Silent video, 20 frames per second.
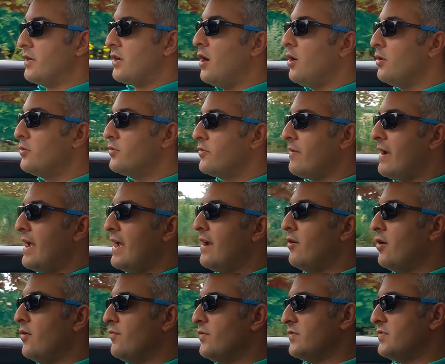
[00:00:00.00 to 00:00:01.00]
colder
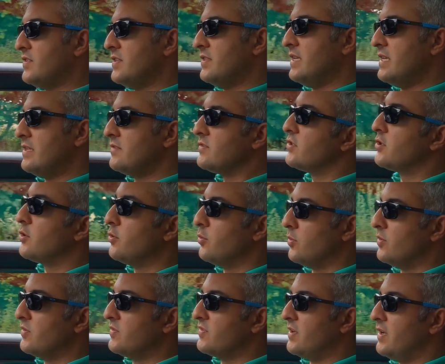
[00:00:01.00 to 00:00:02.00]
air, obviously the
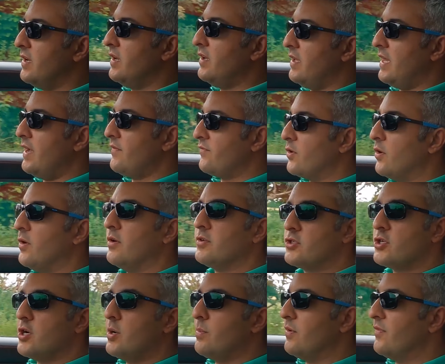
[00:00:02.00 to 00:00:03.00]
intercoolers have got a
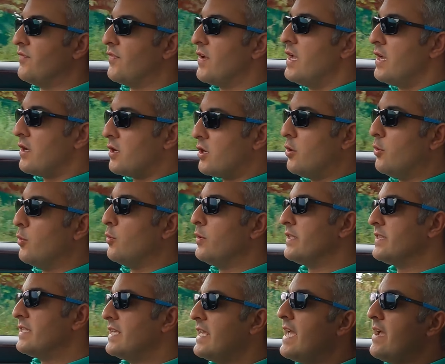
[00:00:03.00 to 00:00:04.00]
job of
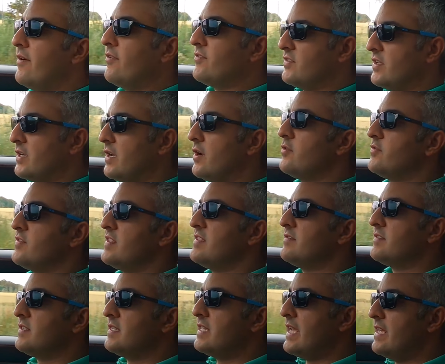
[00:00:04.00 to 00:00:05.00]
cooling the air as it goes
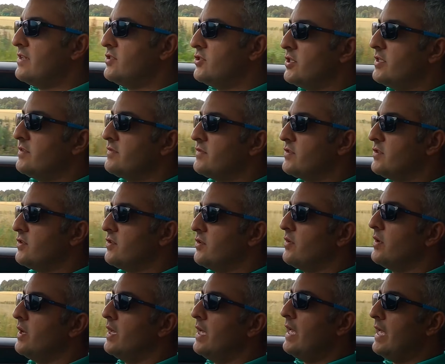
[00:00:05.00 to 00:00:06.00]
into the engine
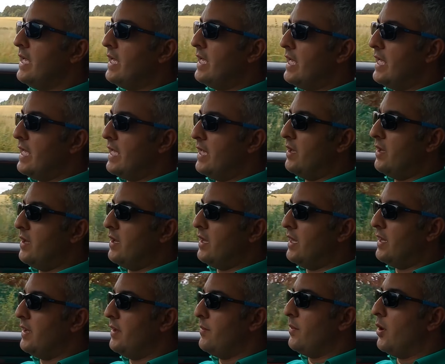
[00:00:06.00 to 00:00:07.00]
to
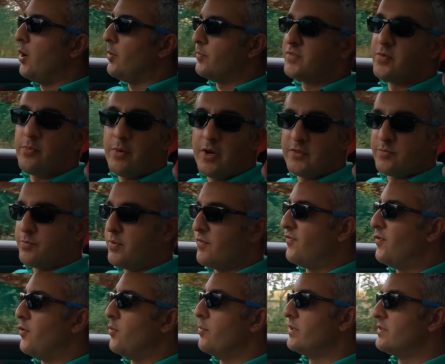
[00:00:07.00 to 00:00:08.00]
optimize
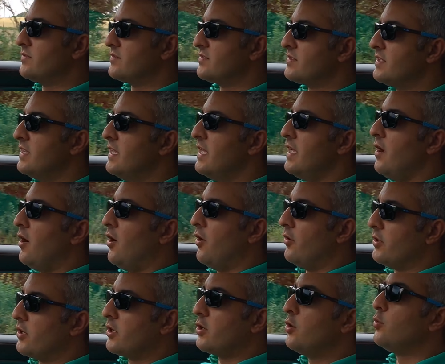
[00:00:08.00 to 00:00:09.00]
performance.
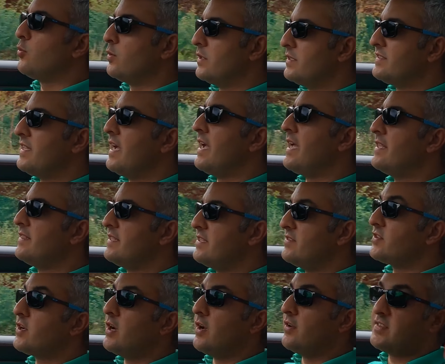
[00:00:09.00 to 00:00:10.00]
On a cooler day,
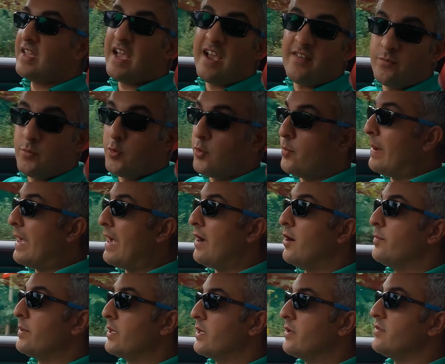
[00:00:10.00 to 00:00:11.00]
these cars have more
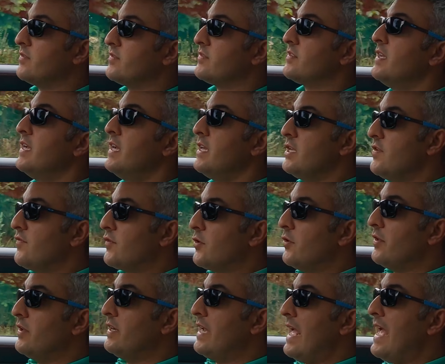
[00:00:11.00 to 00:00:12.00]
power because you've
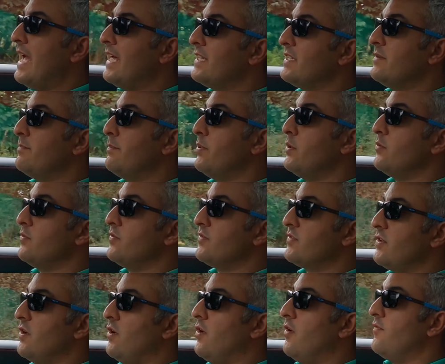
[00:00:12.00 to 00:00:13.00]
got an added
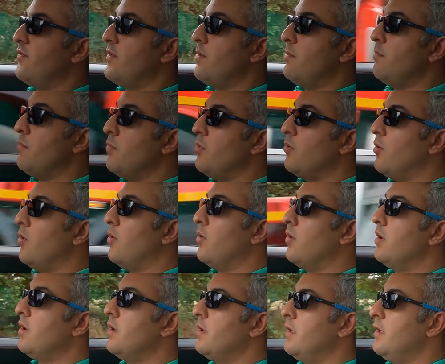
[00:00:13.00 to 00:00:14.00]
boost of more